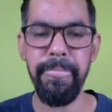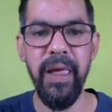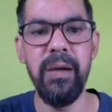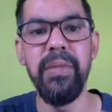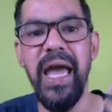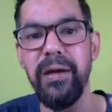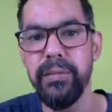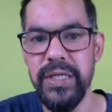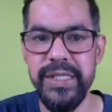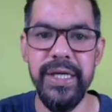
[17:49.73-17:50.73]
buying
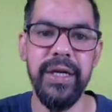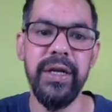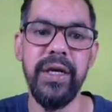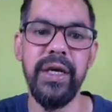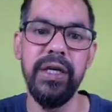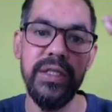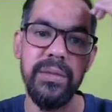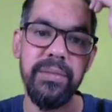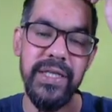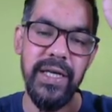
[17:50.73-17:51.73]
machinery, he is
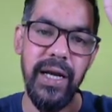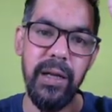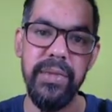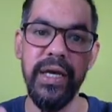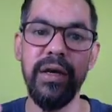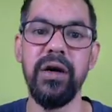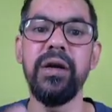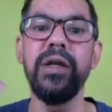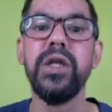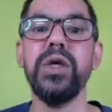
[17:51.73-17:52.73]
basically making
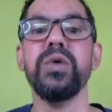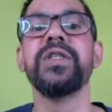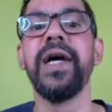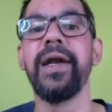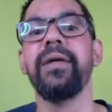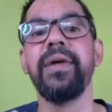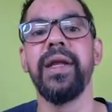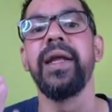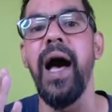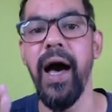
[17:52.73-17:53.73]
a new setup
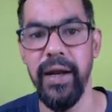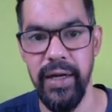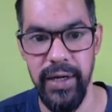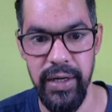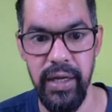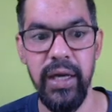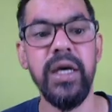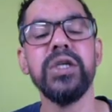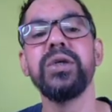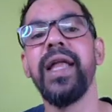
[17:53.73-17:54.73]
in our country.
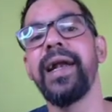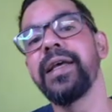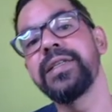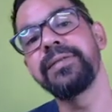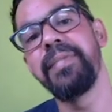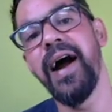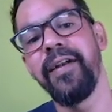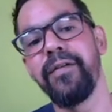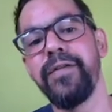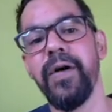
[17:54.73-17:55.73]
So that is part
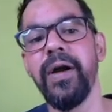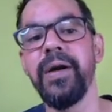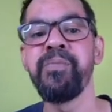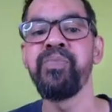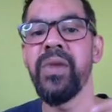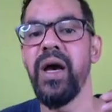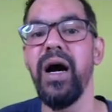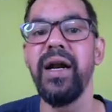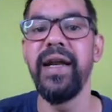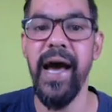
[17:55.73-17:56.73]
of your
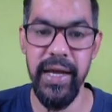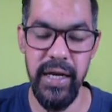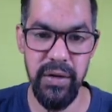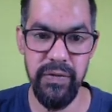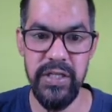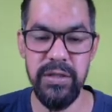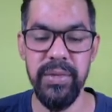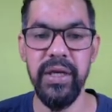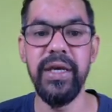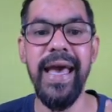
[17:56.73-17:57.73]
direct
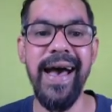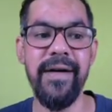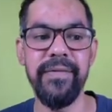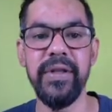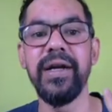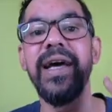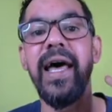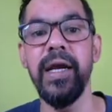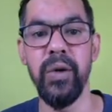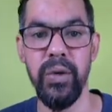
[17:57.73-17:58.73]
investment. He have the
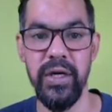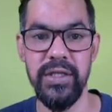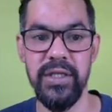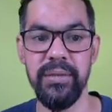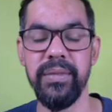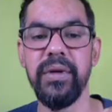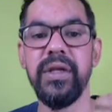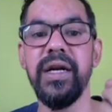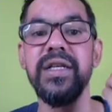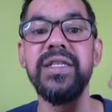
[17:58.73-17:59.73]
direct ownership,
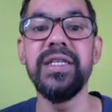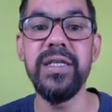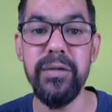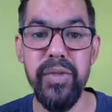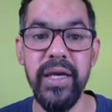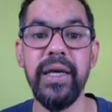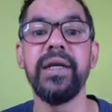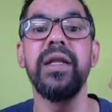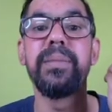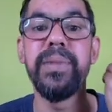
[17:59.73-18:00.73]
the decision
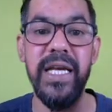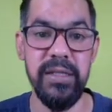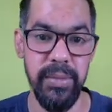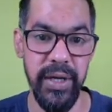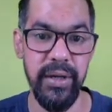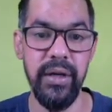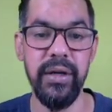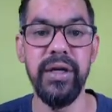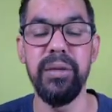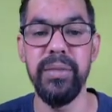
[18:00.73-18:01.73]
making, the price
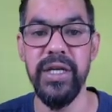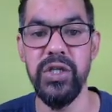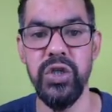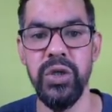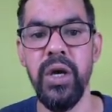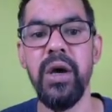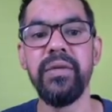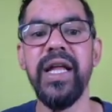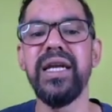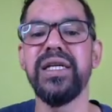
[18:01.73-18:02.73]
determination,
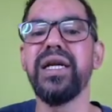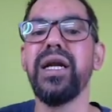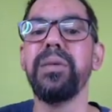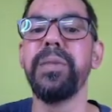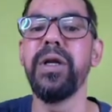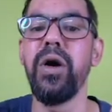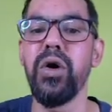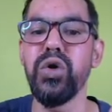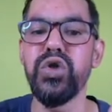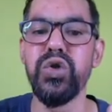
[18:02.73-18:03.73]
that generally
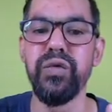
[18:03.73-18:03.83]
belongs to